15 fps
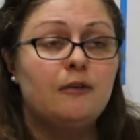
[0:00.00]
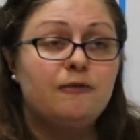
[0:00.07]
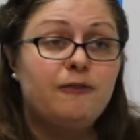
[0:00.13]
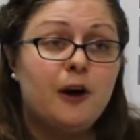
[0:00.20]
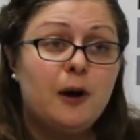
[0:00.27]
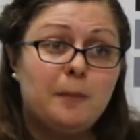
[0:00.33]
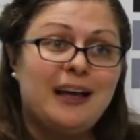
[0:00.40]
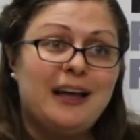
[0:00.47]

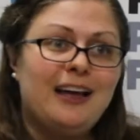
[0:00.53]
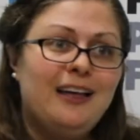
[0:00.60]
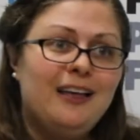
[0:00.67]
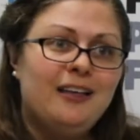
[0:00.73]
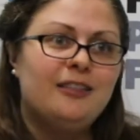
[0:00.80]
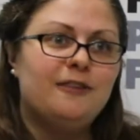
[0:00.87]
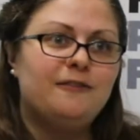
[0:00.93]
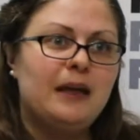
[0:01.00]

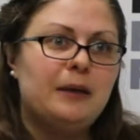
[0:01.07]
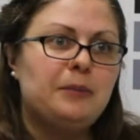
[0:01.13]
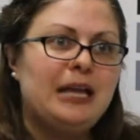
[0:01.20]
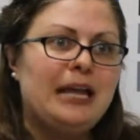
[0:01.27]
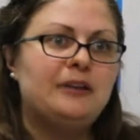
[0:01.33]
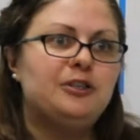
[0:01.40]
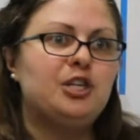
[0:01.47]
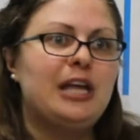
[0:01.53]
FERPA, the
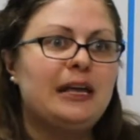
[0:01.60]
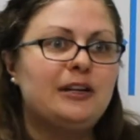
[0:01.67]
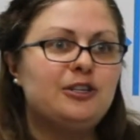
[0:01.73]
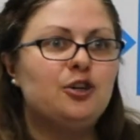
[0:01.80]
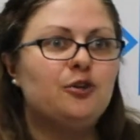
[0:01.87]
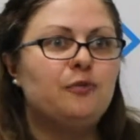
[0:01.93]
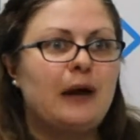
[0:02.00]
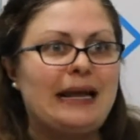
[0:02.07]
Family
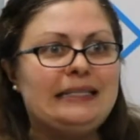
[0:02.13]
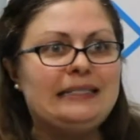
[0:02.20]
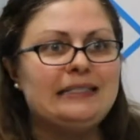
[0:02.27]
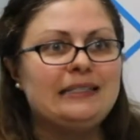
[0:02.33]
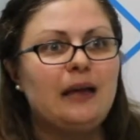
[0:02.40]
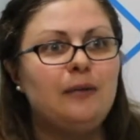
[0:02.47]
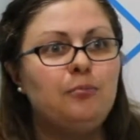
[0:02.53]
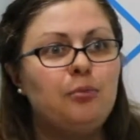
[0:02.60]
Educational
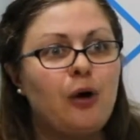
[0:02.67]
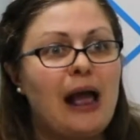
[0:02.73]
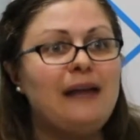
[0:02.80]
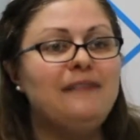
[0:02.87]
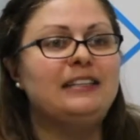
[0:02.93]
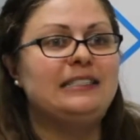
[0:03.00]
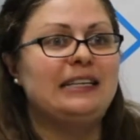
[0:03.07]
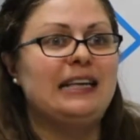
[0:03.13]
Rights and
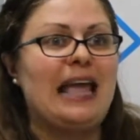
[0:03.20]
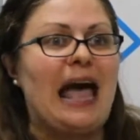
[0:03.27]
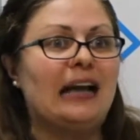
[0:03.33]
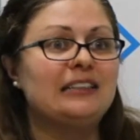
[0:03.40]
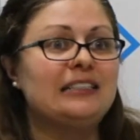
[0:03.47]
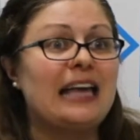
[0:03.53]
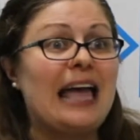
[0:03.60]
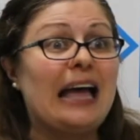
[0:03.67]
Privacy
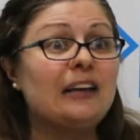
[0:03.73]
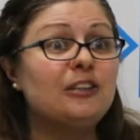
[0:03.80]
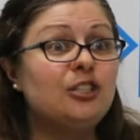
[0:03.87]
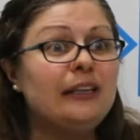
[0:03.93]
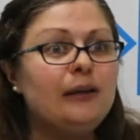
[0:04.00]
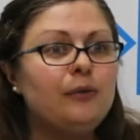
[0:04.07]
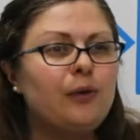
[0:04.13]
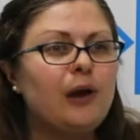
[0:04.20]
Act
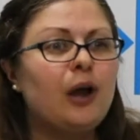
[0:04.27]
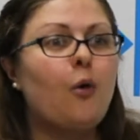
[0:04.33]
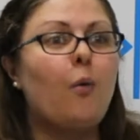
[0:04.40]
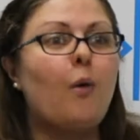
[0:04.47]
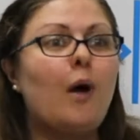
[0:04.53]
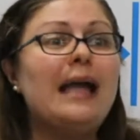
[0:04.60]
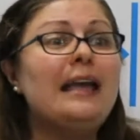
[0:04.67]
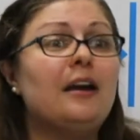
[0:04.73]
actually
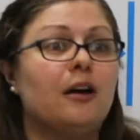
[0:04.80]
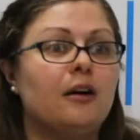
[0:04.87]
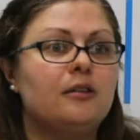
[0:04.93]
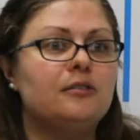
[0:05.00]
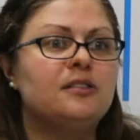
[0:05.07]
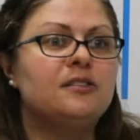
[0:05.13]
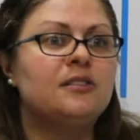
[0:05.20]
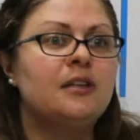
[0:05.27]

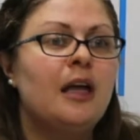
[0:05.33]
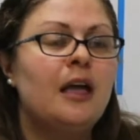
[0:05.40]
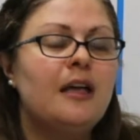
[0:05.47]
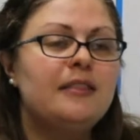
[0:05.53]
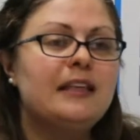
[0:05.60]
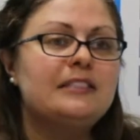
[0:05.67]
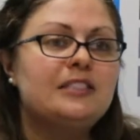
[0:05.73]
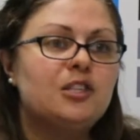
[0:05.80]
requires
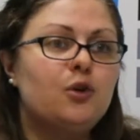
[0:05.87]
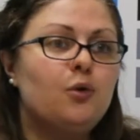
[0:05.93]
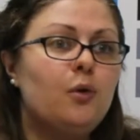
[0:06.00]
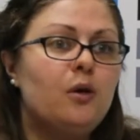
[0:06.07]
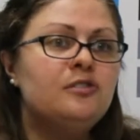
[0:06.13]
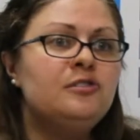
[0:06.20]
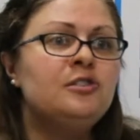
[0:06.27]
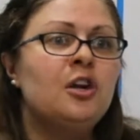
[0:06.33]
that
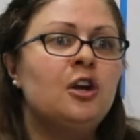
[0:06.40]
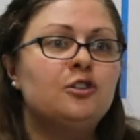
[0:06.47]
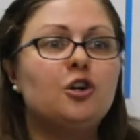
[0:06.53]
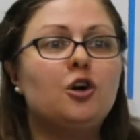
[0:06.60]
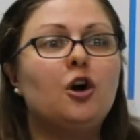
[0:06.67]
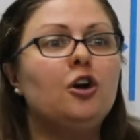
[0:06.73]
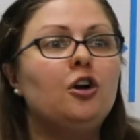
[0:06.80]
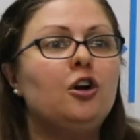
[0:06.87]
schools
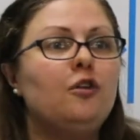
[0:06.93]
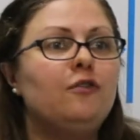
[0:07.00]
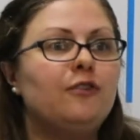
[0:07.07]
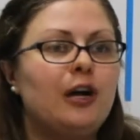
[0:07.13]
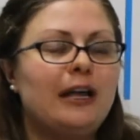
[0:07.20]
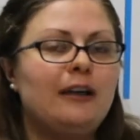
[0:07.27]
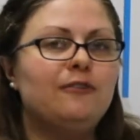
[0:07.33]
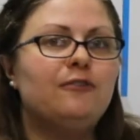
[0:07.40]
turn
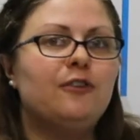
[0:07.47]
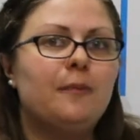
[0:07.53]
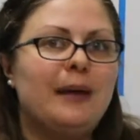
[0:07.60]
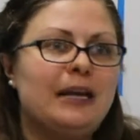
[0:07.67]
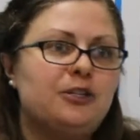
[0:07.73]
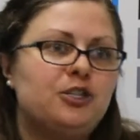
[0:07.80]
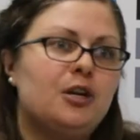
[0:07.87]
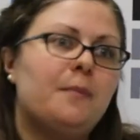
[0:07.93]
over
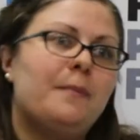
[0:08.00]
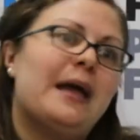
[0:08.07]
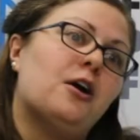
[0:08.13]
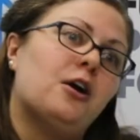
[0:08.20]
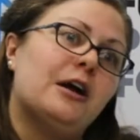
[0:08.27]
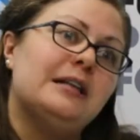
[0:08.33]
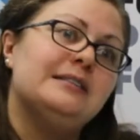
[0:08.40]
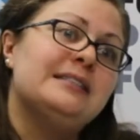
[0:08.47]
information to
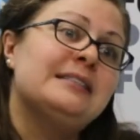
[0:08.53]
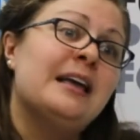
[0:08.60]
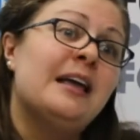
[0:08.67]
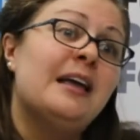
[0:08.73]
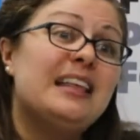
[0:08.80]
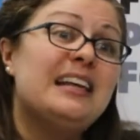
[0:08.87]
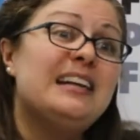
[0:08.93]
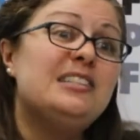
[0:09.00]
parents
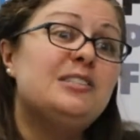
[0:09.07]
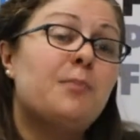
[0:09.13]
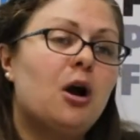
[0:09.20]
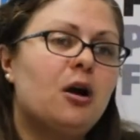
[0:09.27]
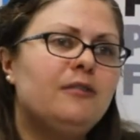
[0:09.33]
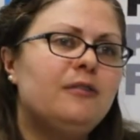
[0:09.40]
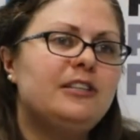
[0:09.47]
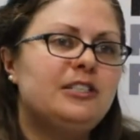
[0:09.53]
that is
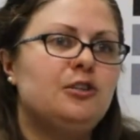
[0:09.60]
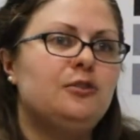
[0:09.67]
part of a